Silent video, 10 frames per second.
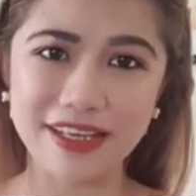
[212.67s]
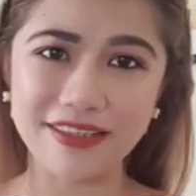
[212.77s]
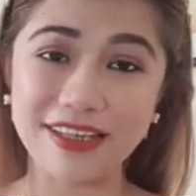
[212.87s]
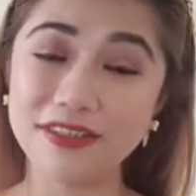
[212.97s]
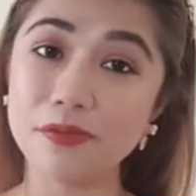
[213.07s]

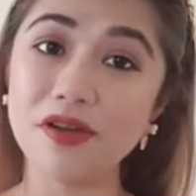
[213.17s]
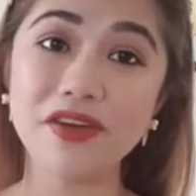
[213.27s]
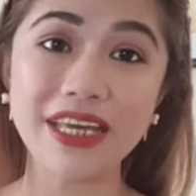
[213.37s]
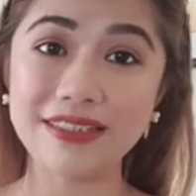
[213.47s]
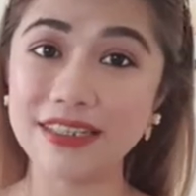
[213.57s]
It's very
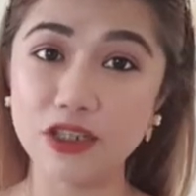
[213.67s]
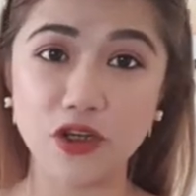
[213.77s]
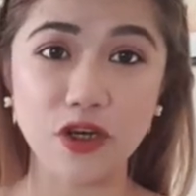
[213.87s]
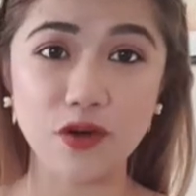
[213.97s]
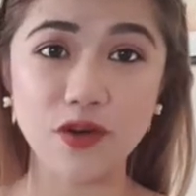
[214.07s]
easy to
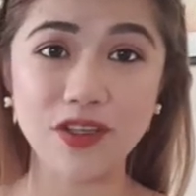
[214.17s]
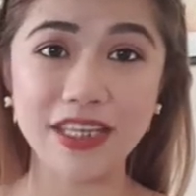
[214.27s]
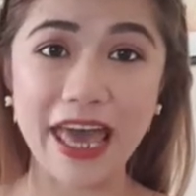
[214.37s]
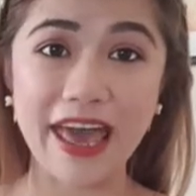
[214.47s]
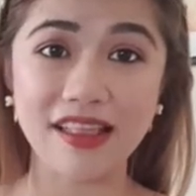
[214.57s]
use
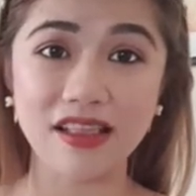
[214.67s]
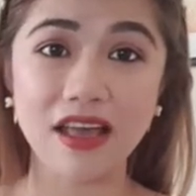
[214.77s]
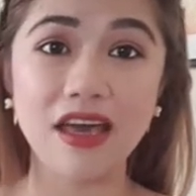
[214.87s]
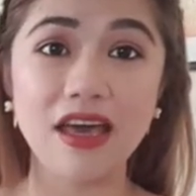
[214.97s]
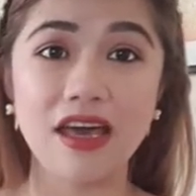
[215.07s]
and
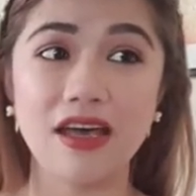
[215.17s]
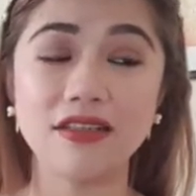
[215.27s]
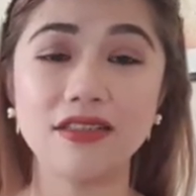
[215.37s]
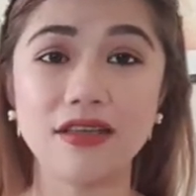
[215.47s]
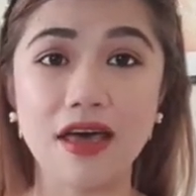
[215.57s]
it's
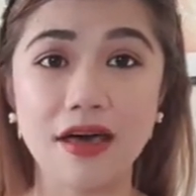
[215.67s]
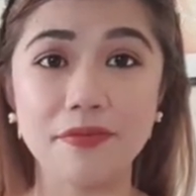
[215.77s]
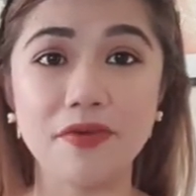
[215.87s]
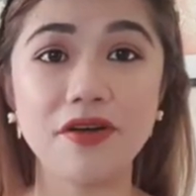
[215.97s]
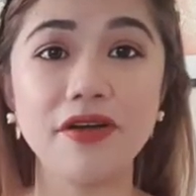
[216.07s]

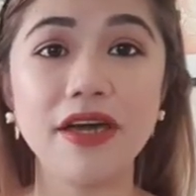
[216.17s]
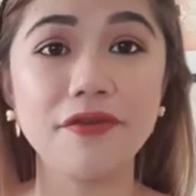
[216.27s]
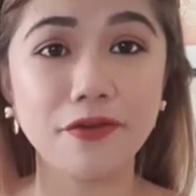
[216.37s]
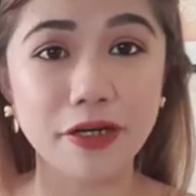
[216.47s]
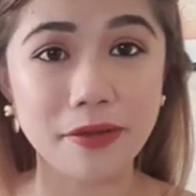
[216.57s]
very
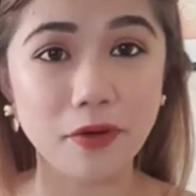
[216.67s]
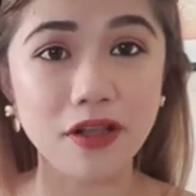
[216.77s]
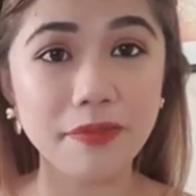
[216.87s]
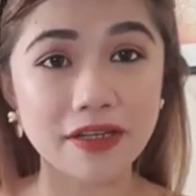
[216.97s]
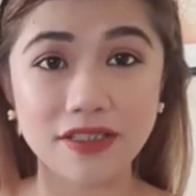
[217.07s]
affordable
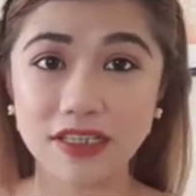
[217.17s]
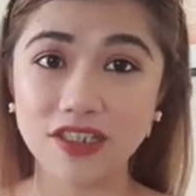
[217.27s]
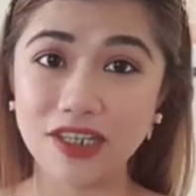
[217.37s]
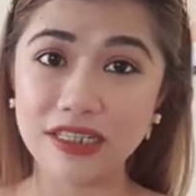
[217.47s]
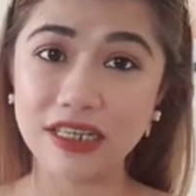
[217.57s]
because it's
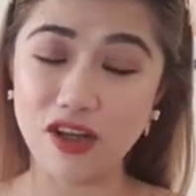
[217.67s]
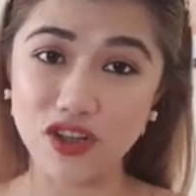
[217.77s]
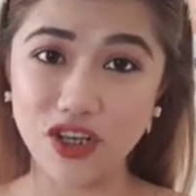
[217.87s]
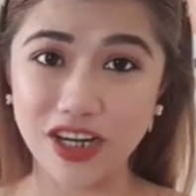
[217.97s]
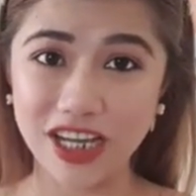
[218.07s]
just on
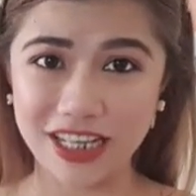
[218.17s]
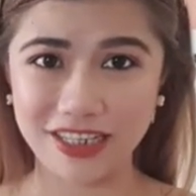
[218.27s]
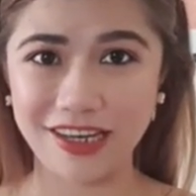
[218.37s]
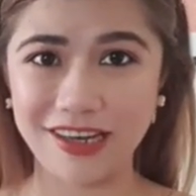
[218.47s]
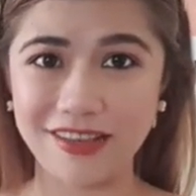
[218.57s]
your
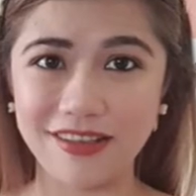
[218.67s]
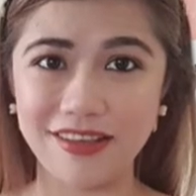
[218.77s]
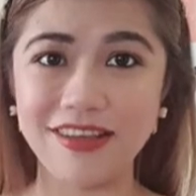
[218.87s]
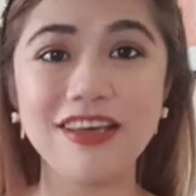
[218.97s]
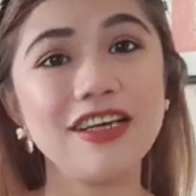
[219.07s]
kitchen.
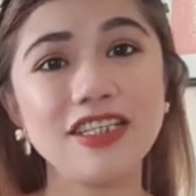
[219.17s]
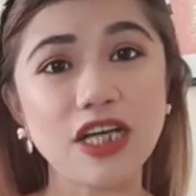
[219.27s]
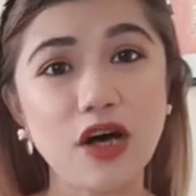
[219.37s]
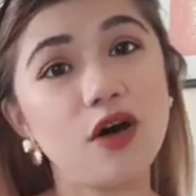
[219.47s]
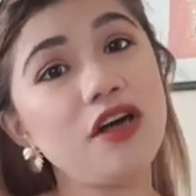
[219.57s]

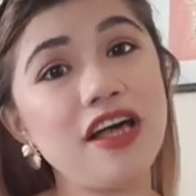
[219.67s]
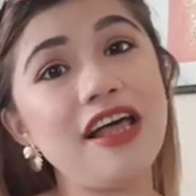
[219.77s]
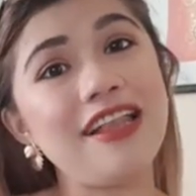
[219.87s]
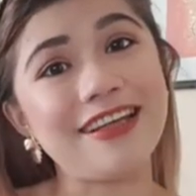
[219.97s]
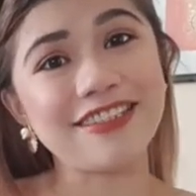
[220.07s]
So
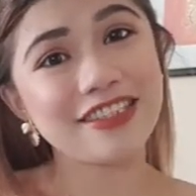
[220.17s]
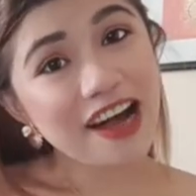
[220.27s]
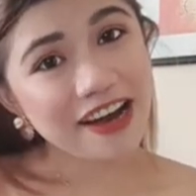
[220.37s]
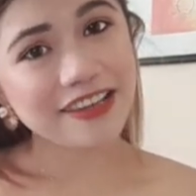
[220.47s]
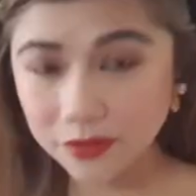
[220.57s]
let's start.